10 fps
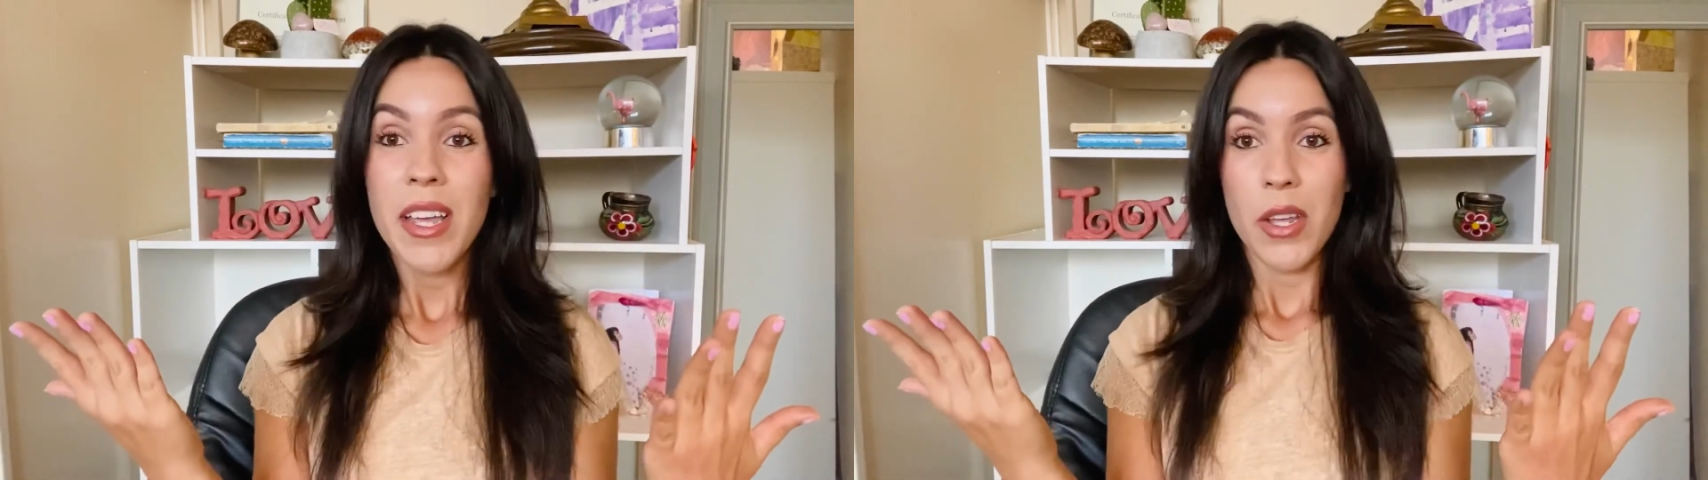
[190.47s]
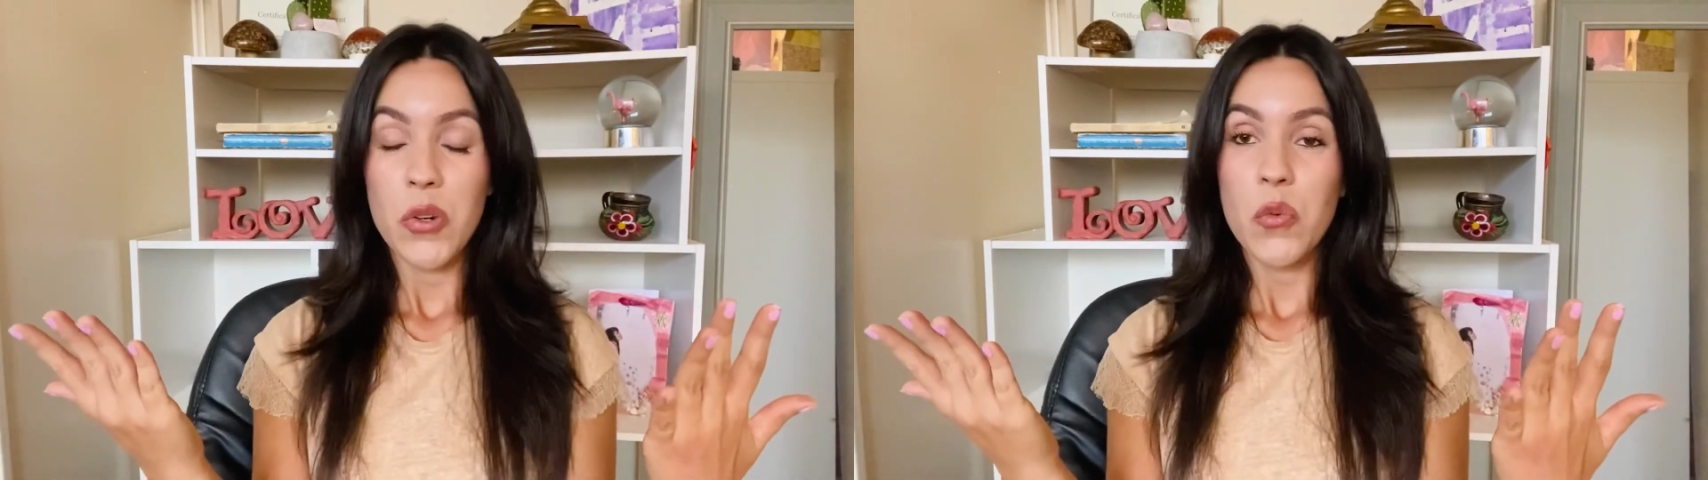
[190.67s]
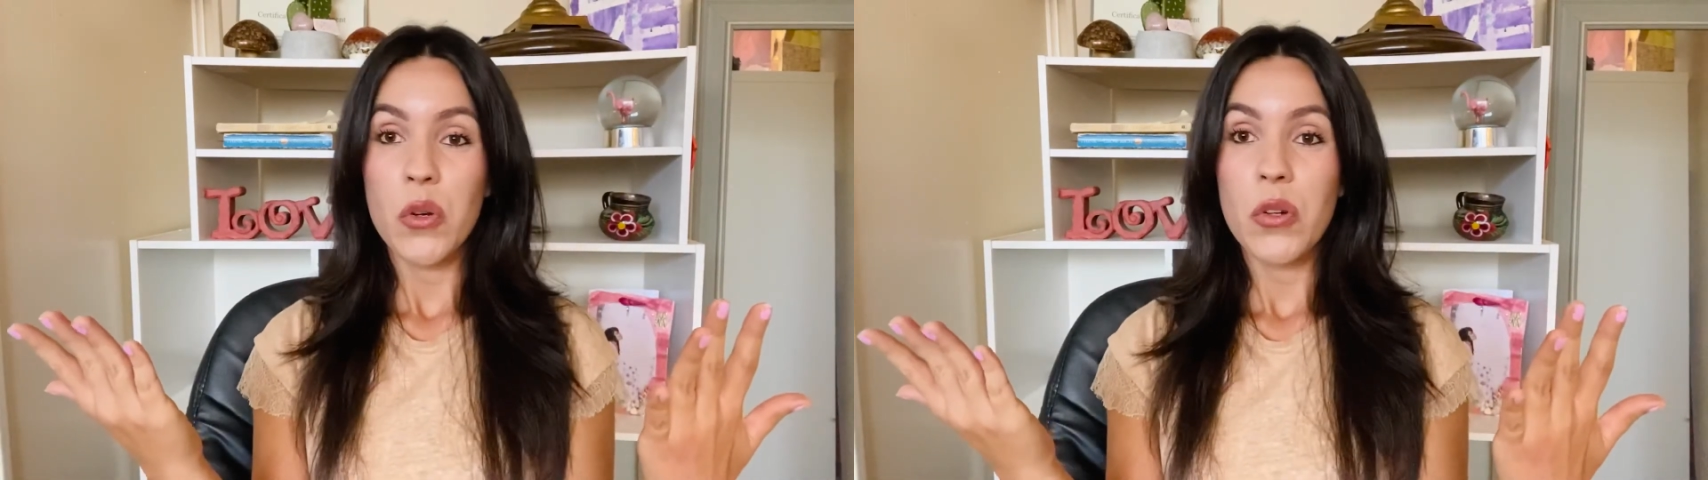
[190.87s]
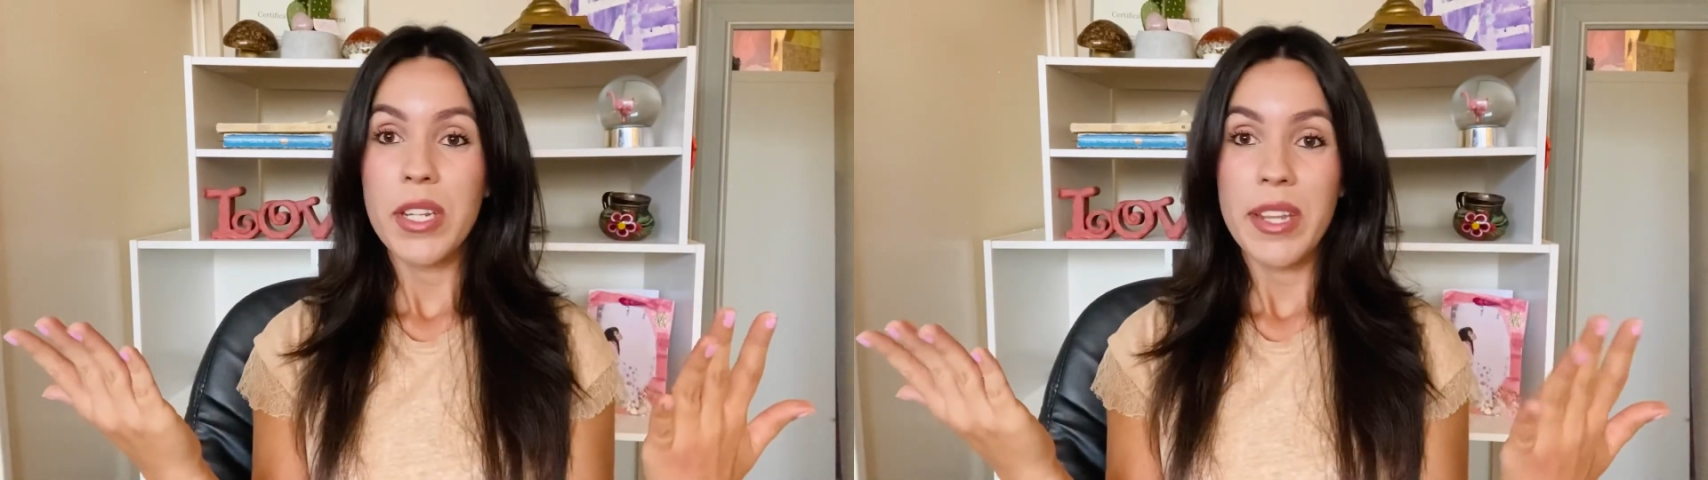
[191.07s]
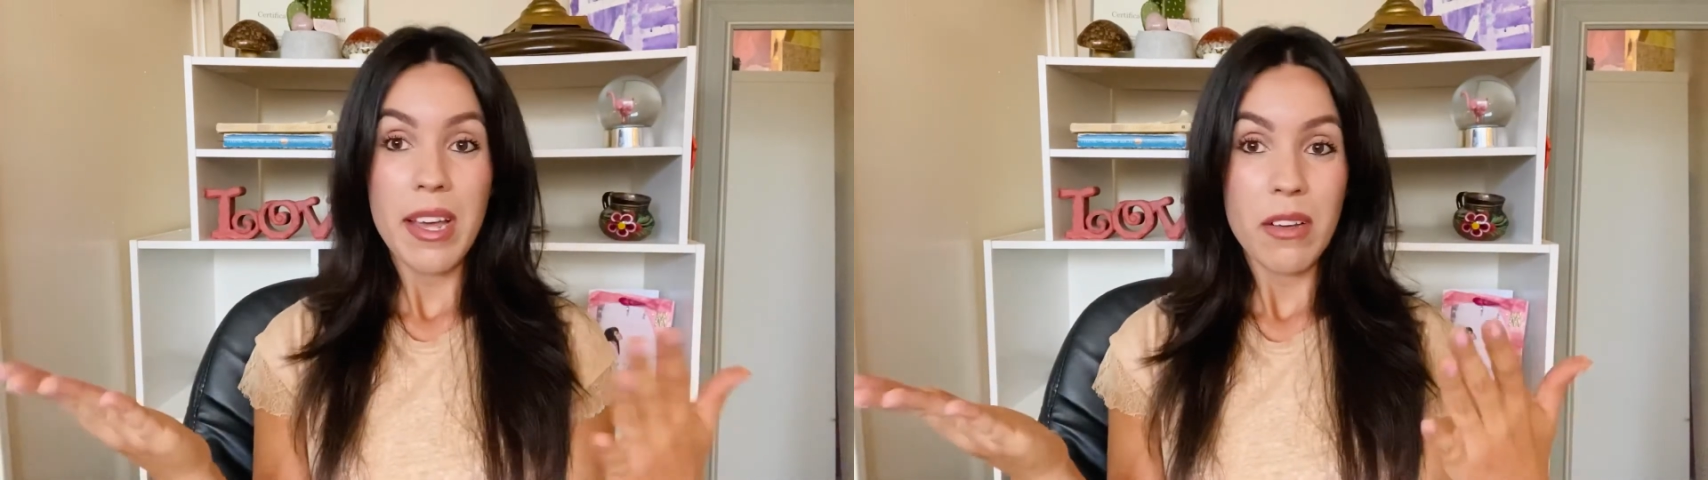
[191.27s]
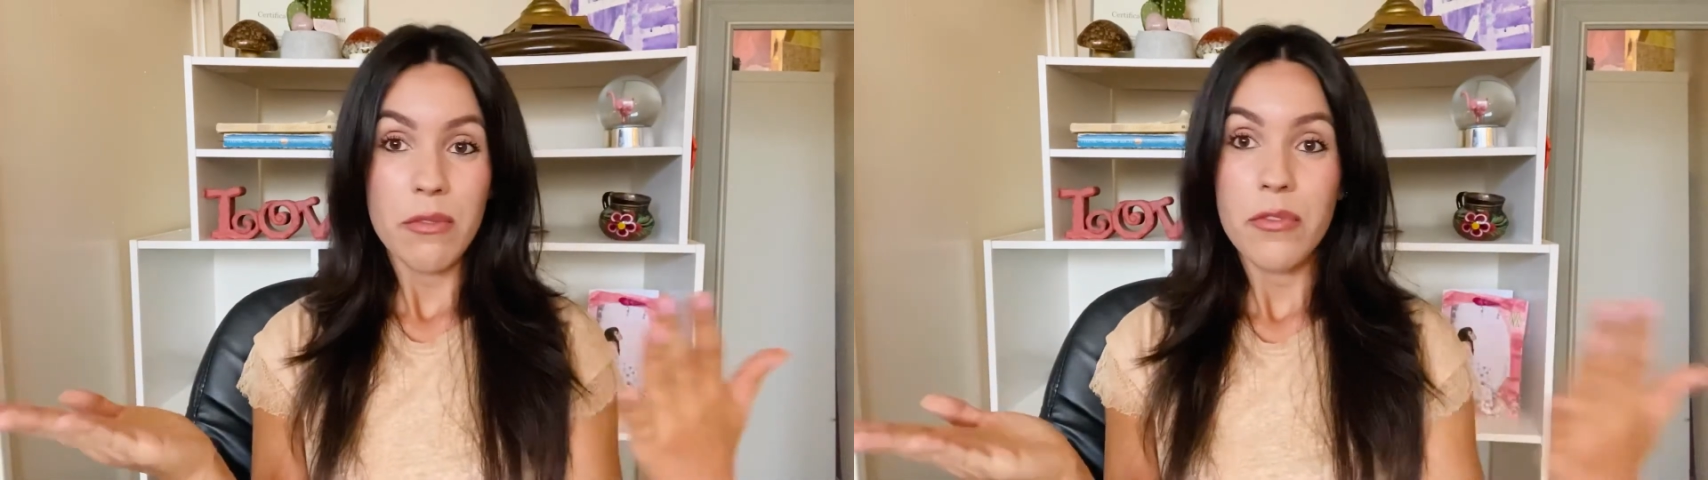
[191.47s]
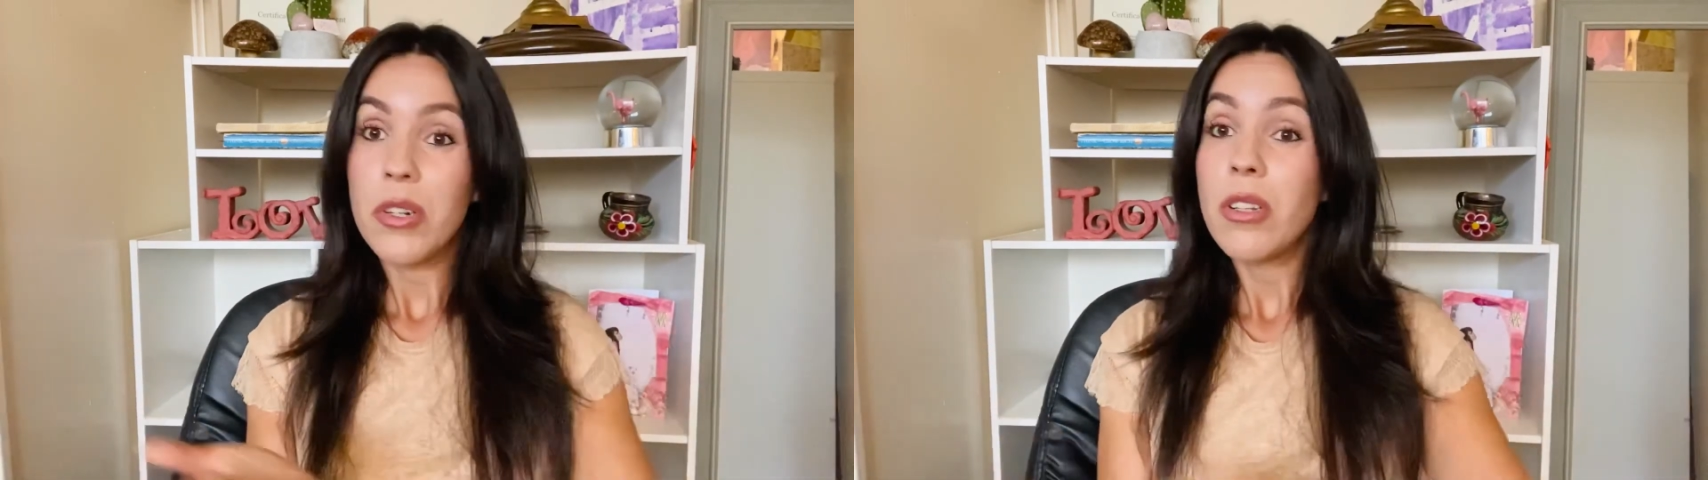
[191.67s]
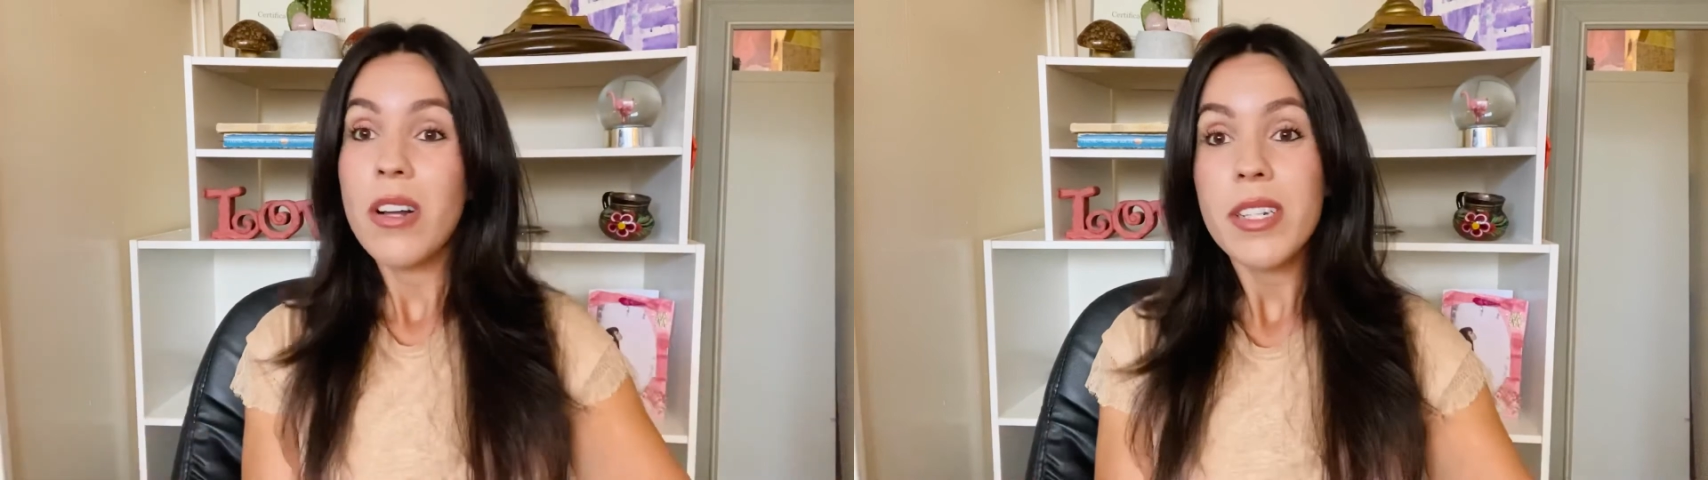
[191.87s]
in a world that for
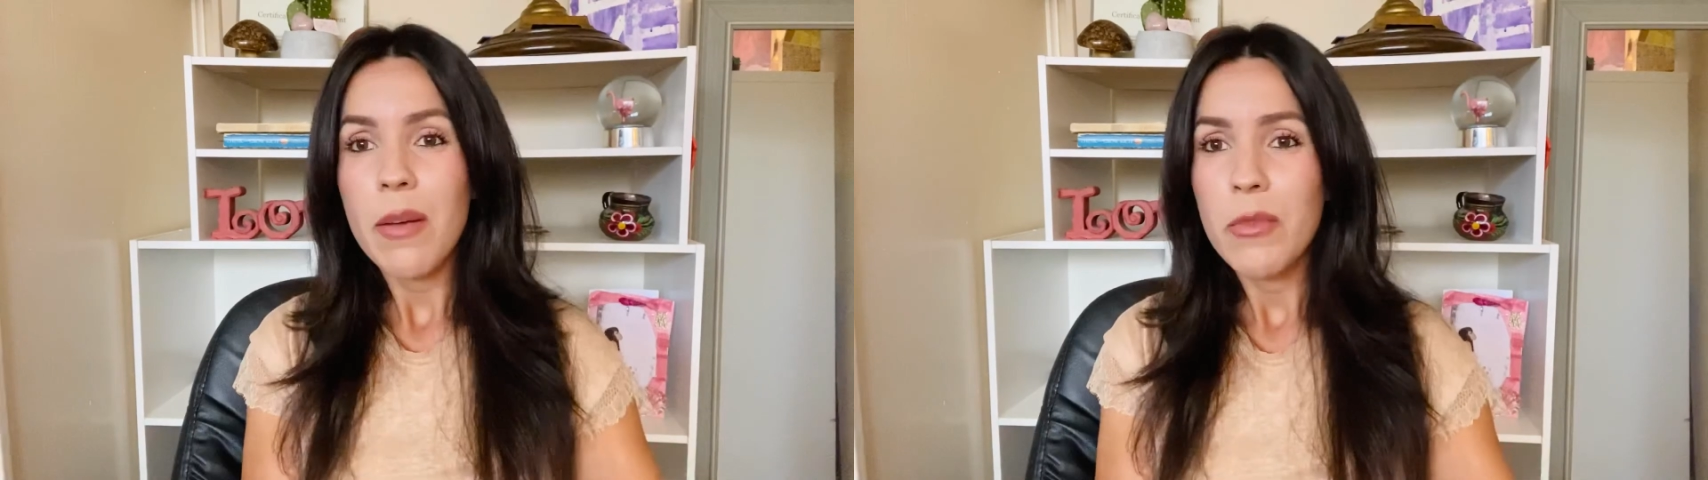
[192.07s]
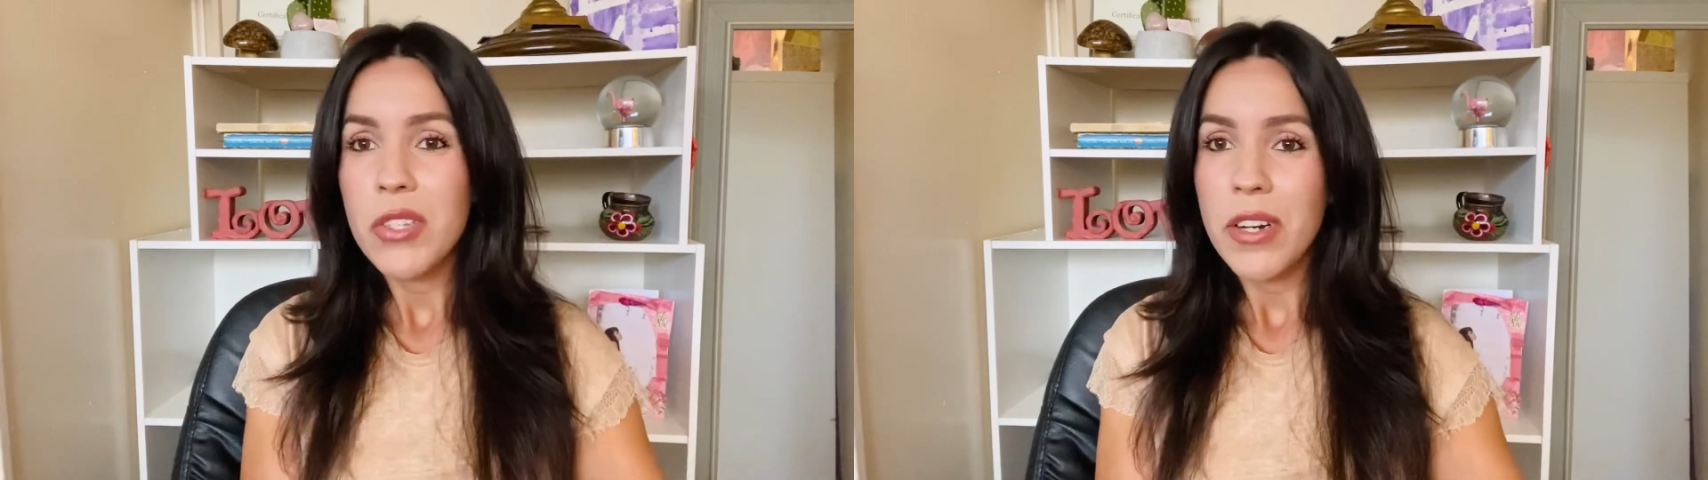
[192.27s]
a long time was